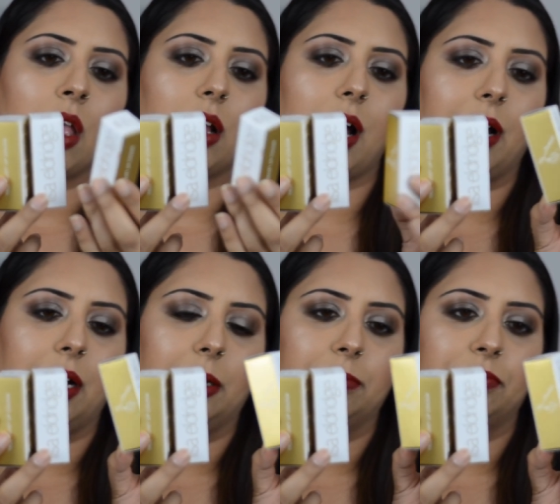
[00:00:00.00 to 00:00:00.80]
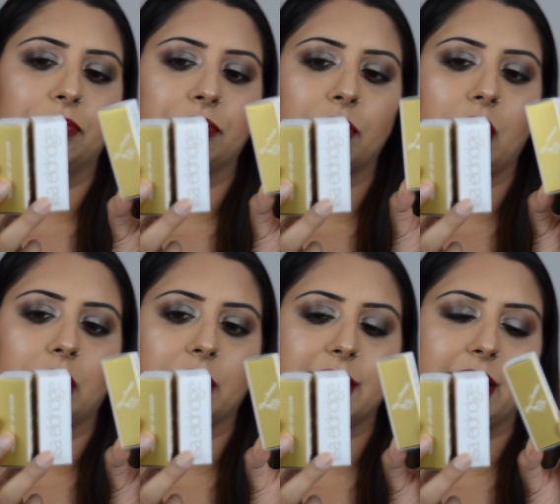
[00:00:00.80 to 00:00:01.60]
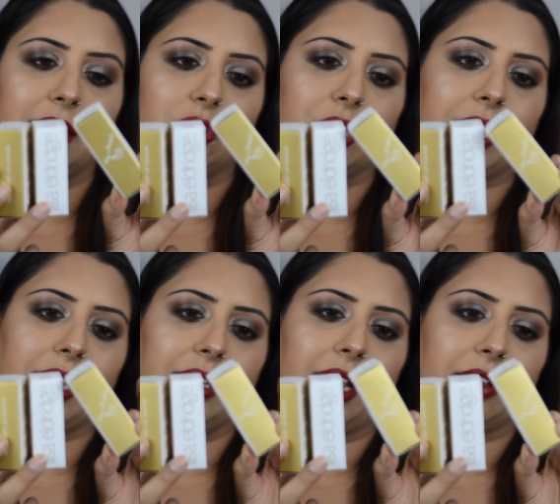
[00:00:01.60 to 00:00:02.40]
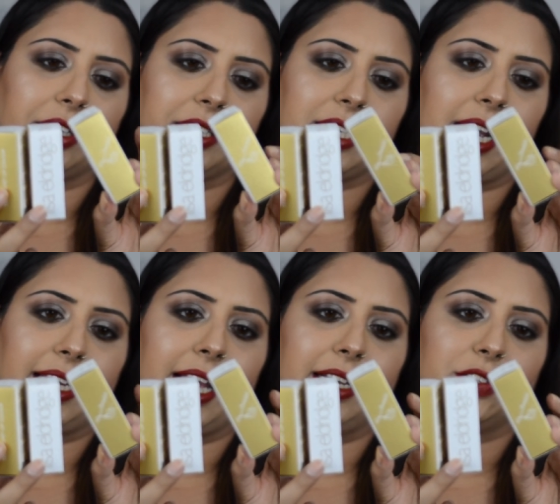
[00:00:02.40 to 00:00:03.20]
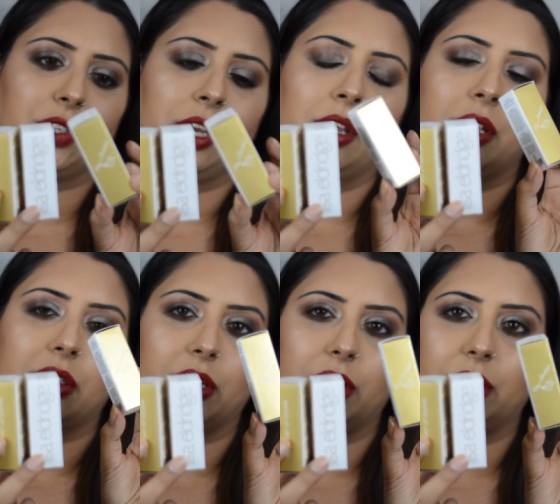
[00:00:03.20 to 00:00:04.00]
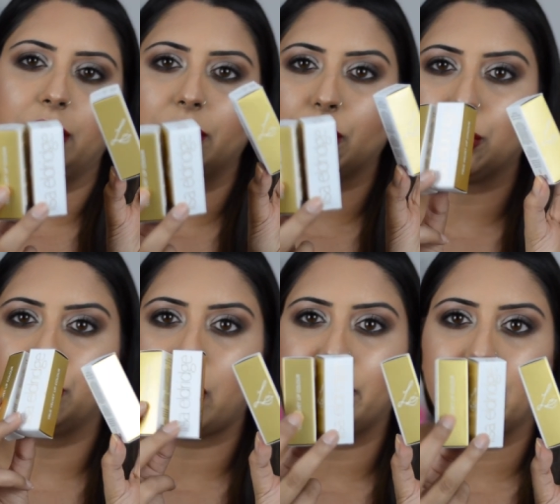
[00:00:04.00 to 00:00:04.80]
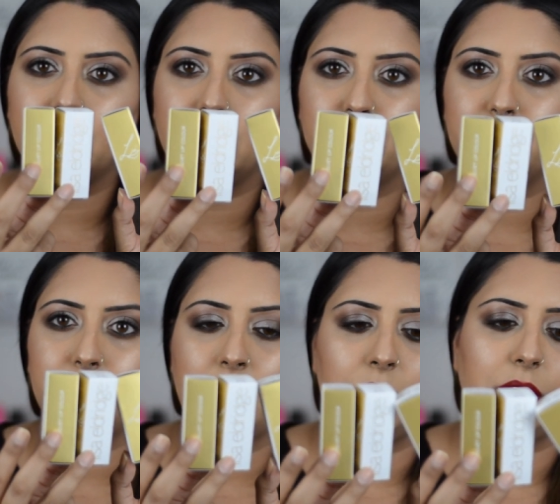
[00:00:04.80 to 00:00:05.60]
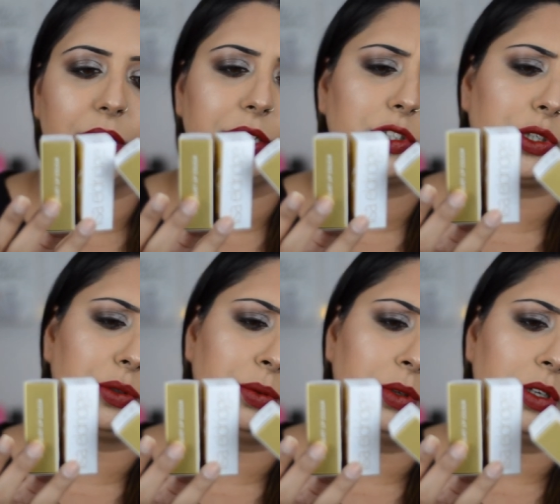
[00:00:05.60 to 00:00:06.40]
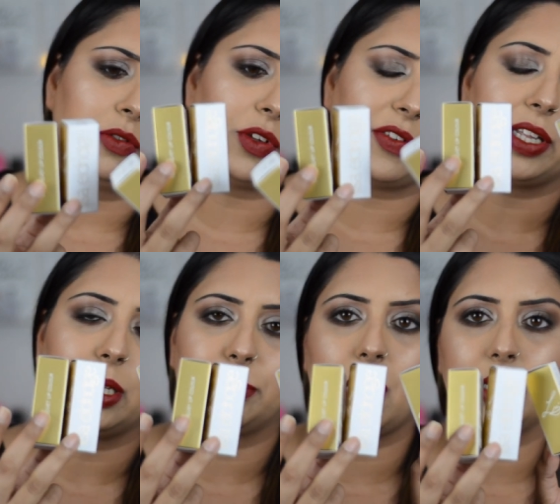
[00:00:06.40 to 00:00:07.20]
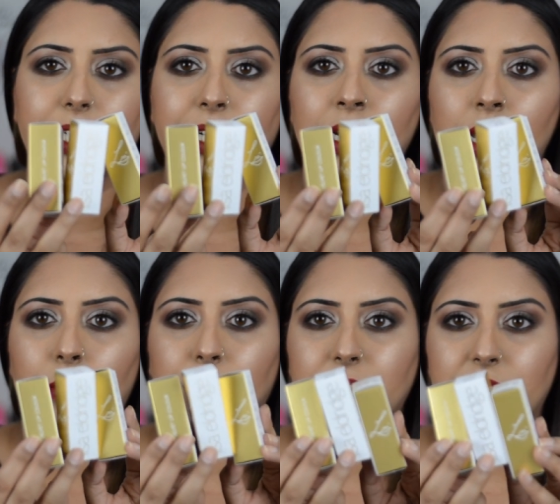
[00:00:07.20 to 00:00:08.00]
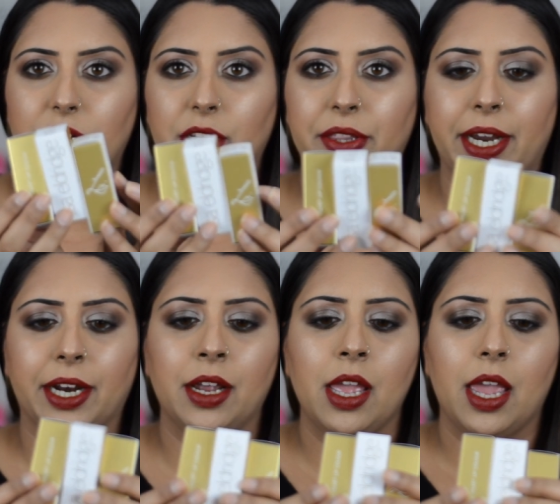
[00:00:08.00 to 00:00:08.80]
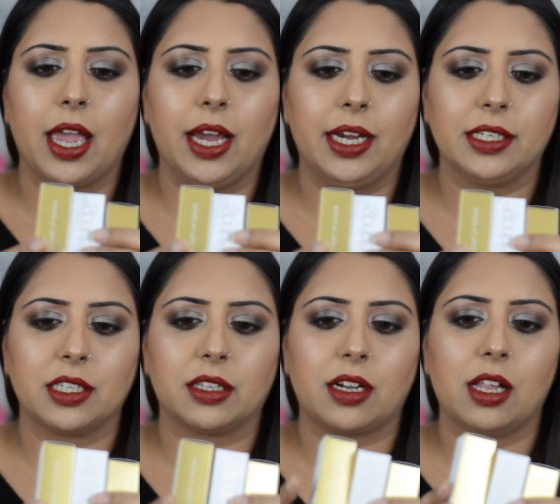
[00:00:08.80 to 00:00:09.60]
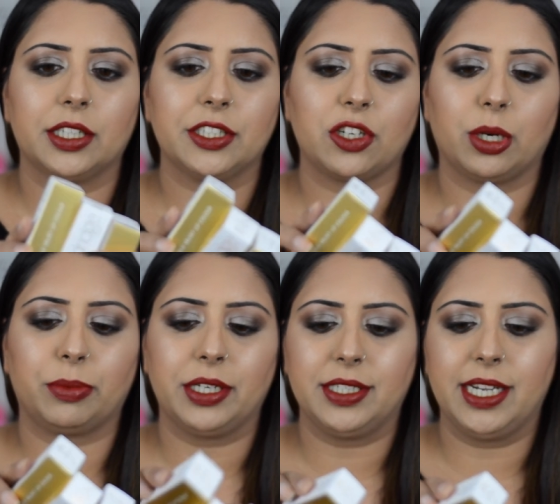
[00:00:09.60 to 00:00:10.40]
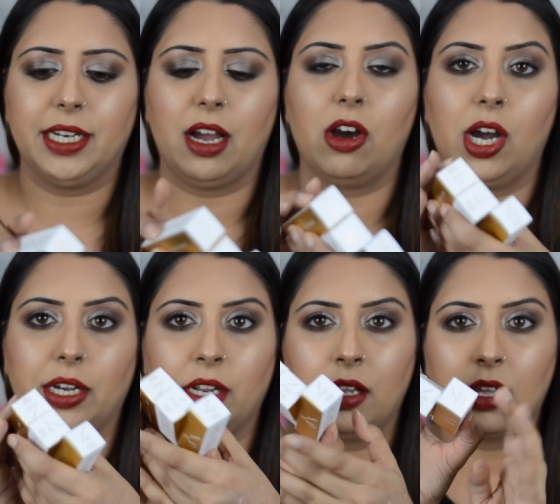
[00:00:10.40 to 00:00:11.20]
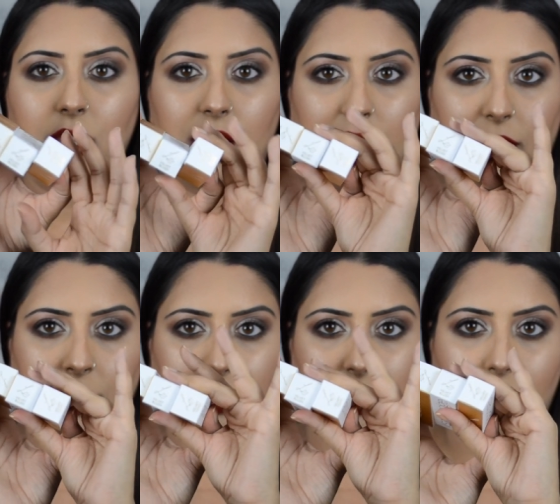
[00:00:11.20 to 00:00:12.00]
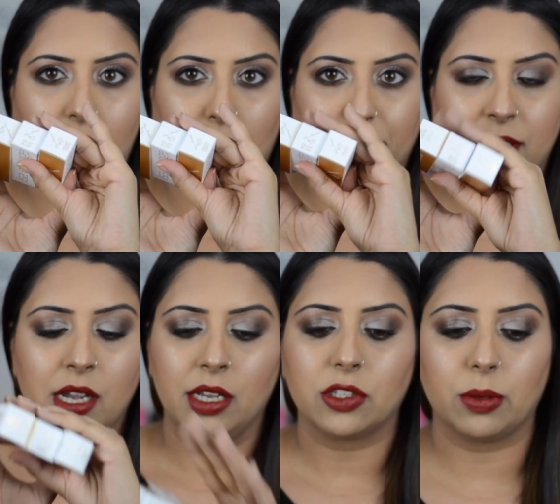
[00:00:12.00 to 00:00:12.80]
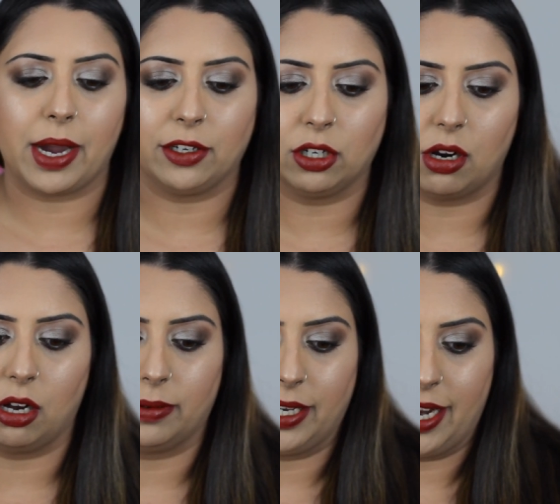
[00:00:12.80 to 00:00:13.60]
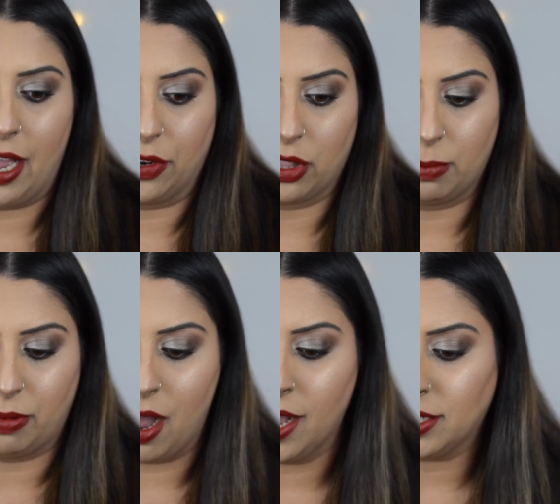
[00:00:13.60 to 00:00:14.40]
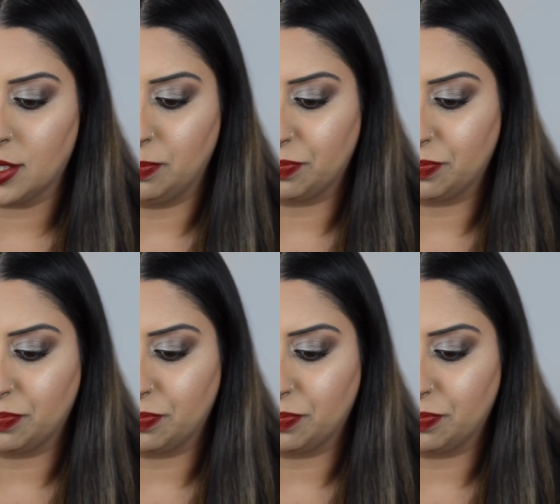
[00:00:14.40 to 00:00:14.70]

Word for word: her signature, and the other side has the True Velvet lip or True Velvet lip color printed on there, and the colors are printed on the tops. So mine are already out of the box.